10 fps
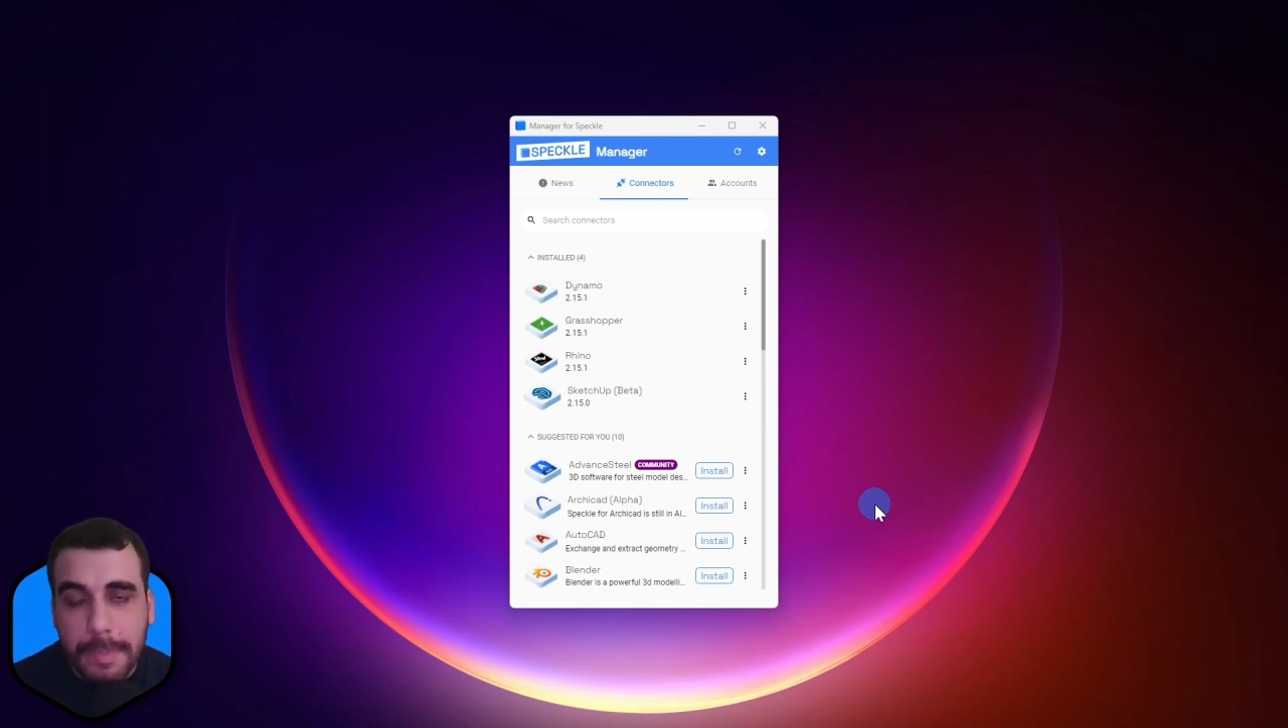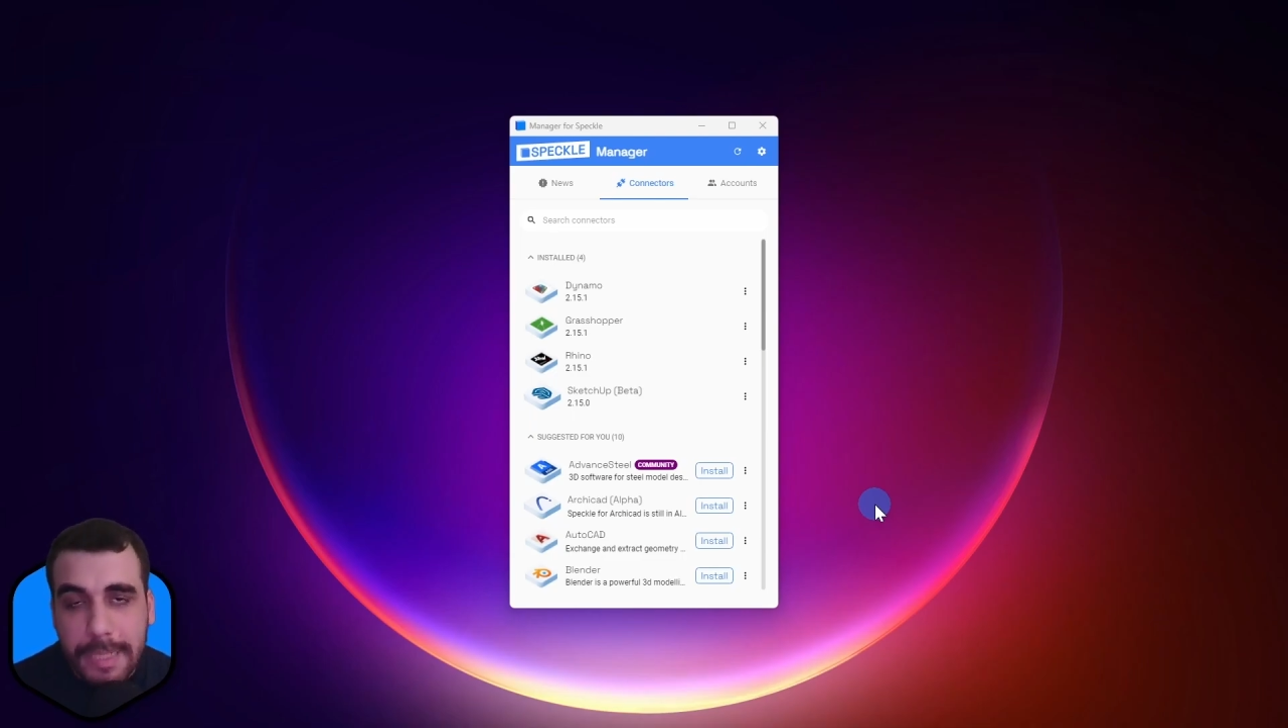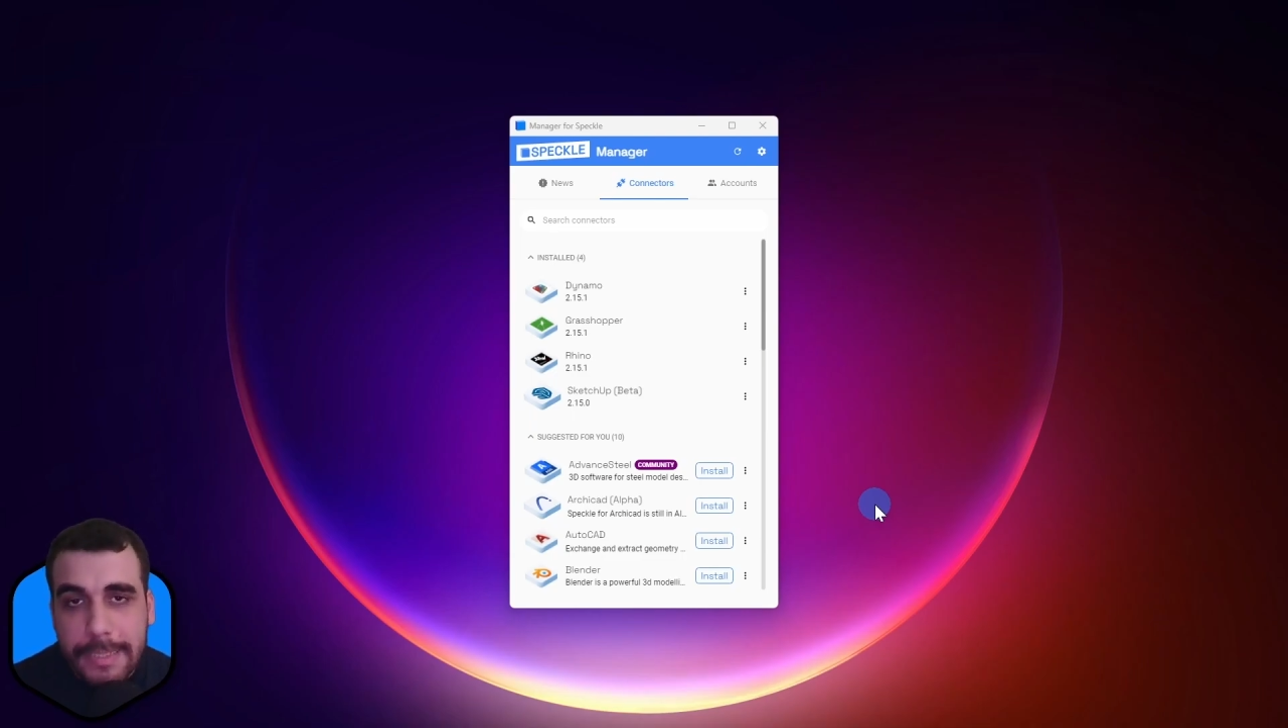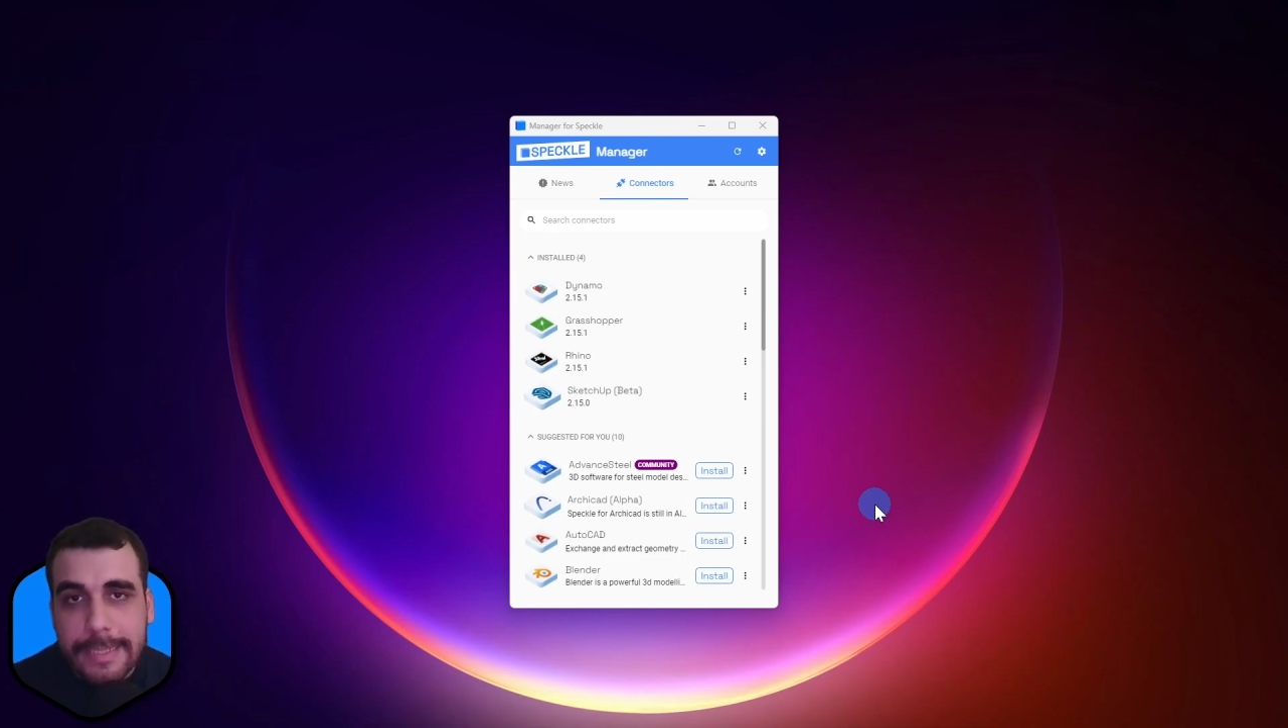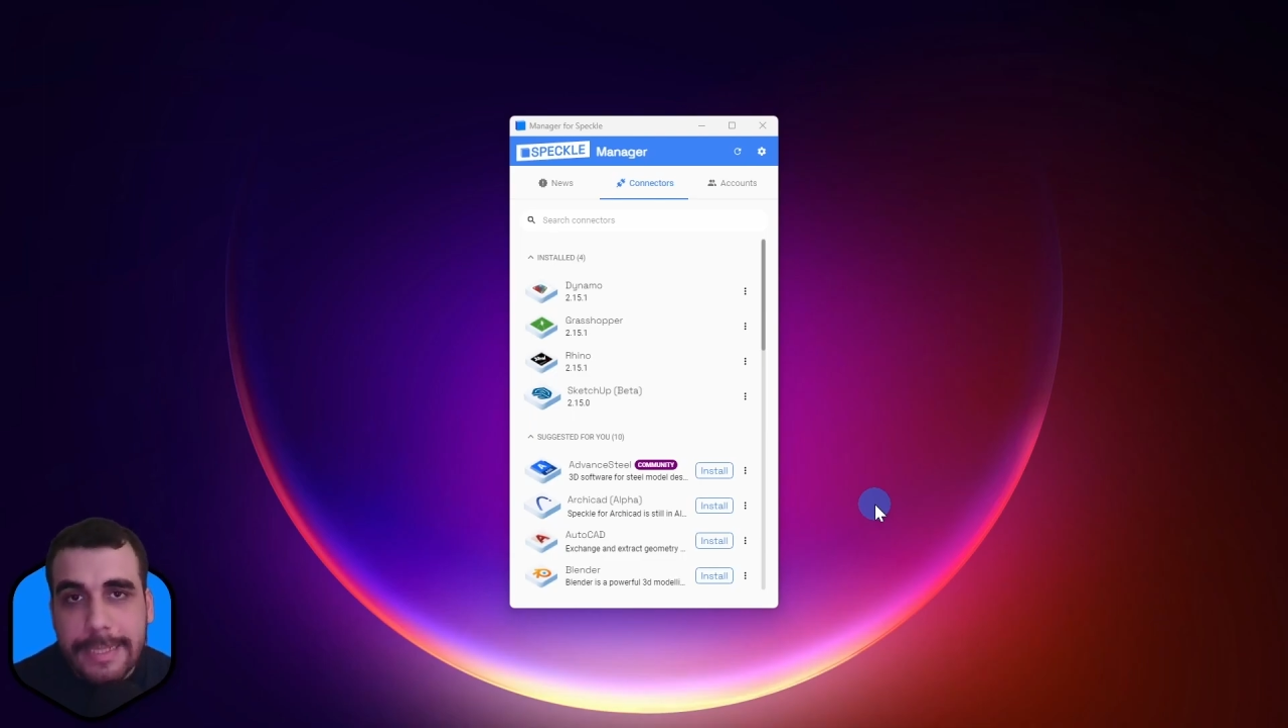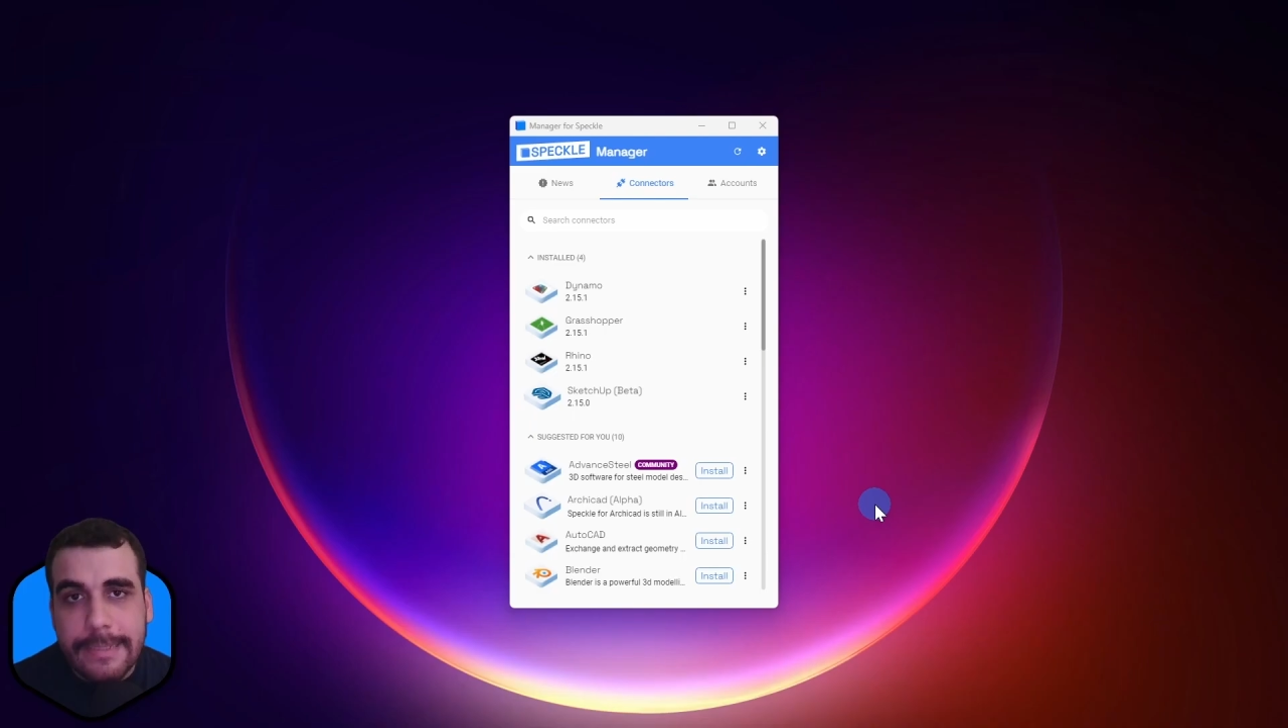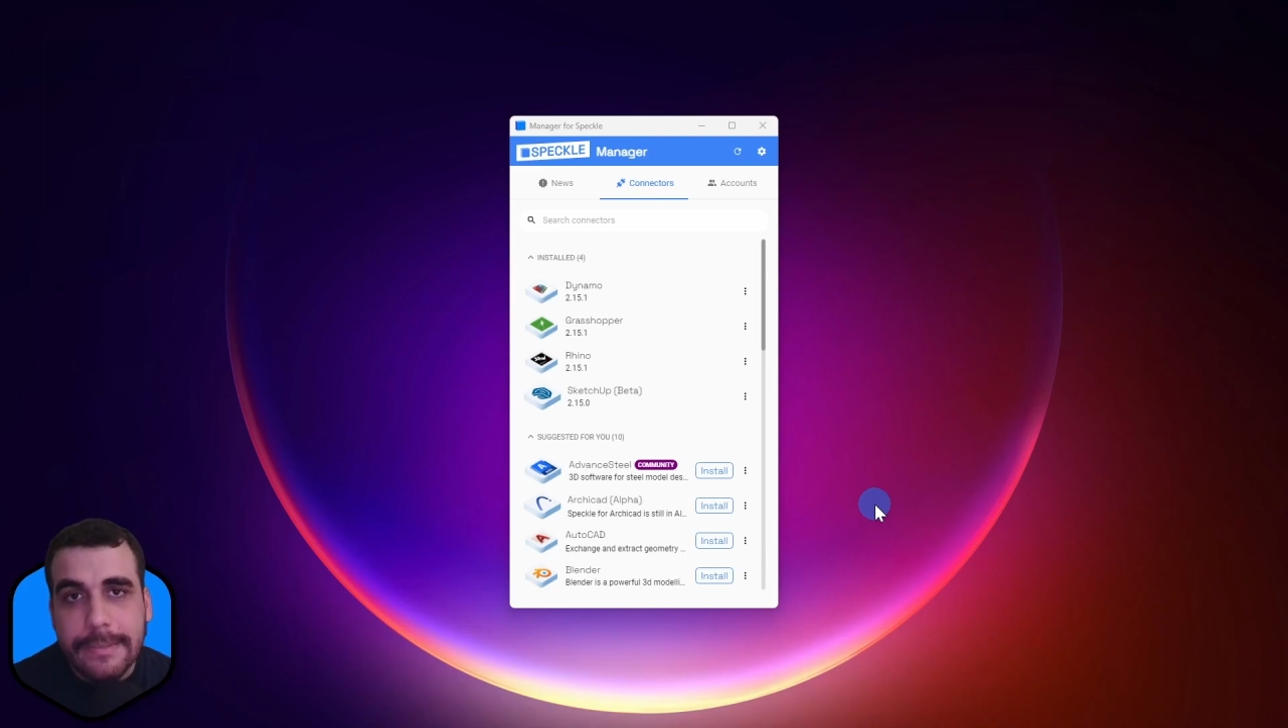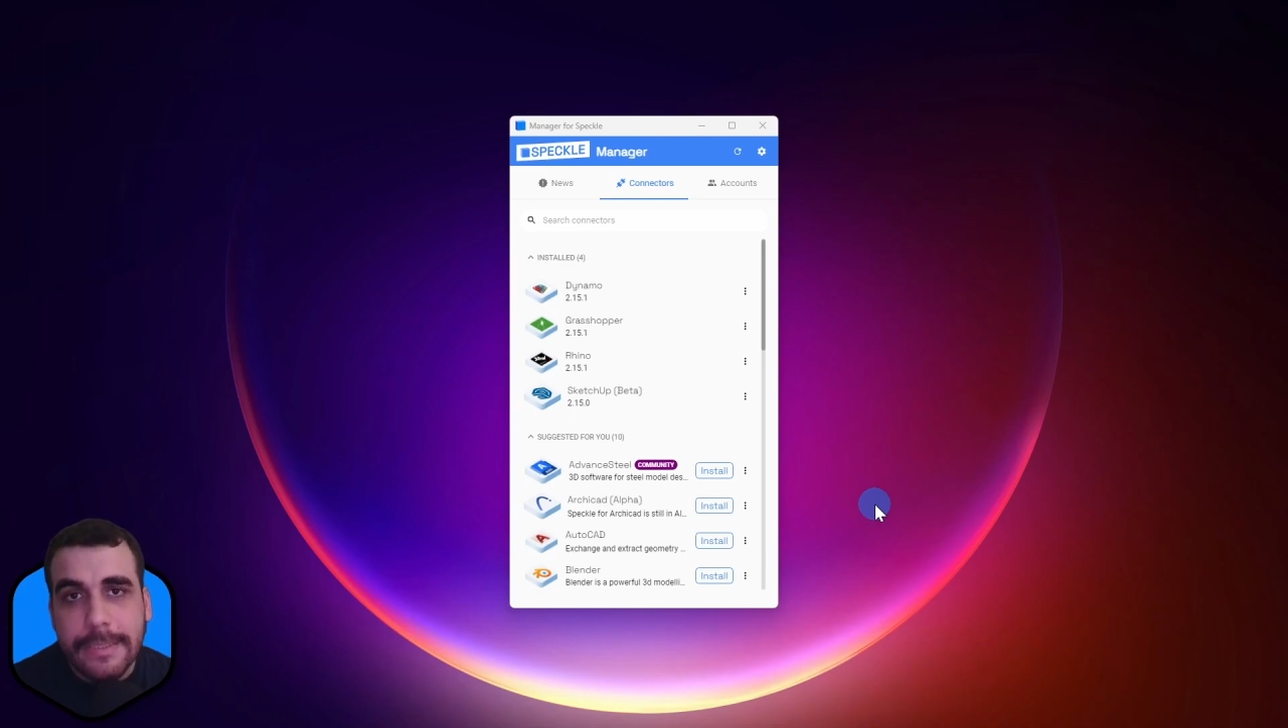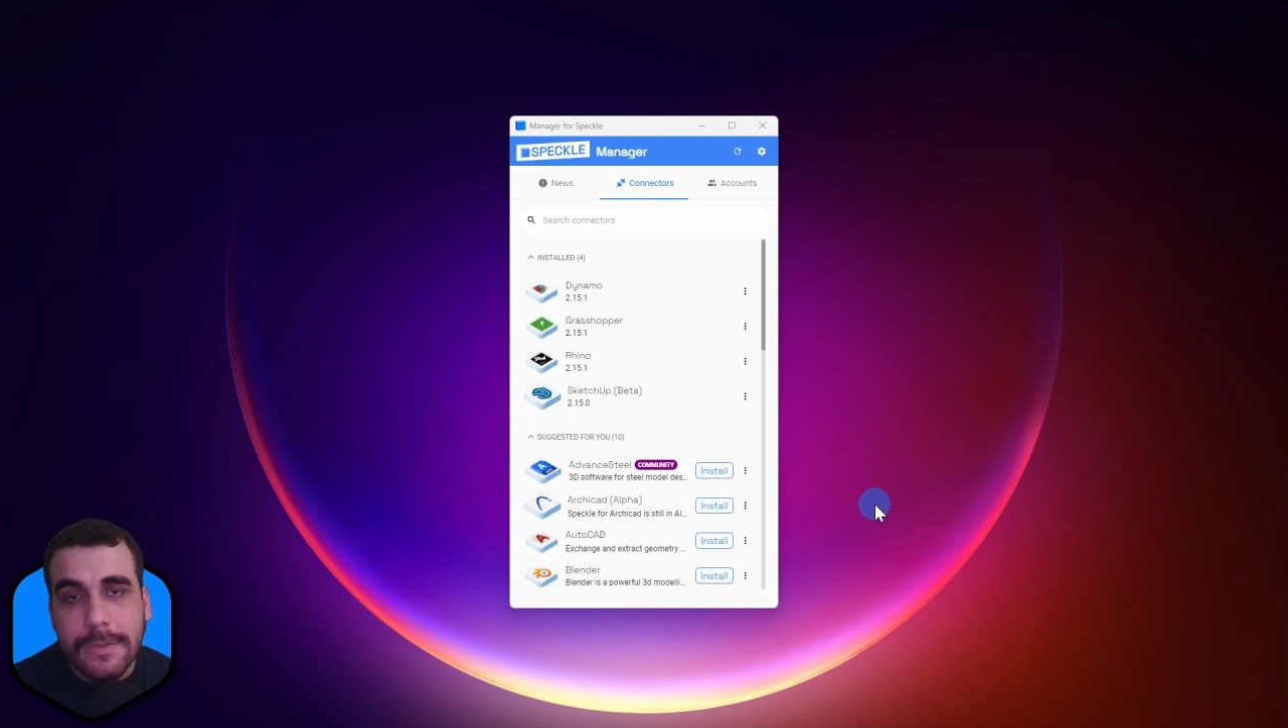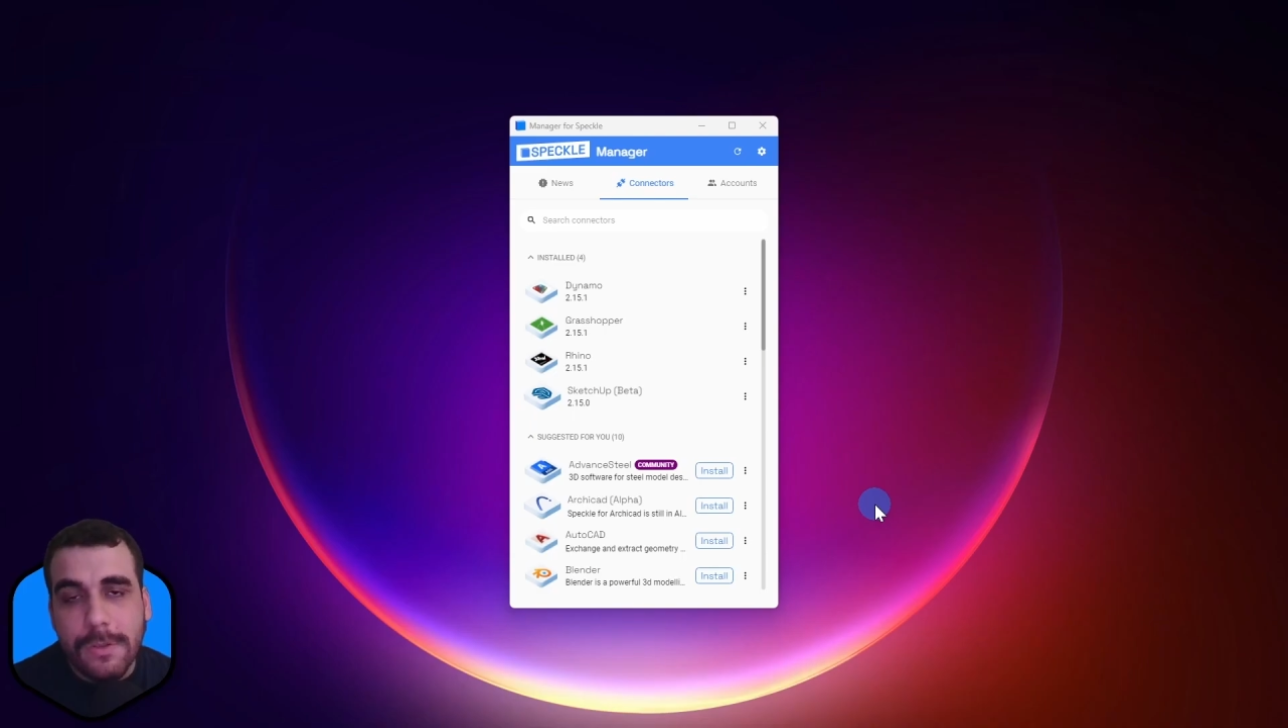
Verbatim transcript: Blender connector is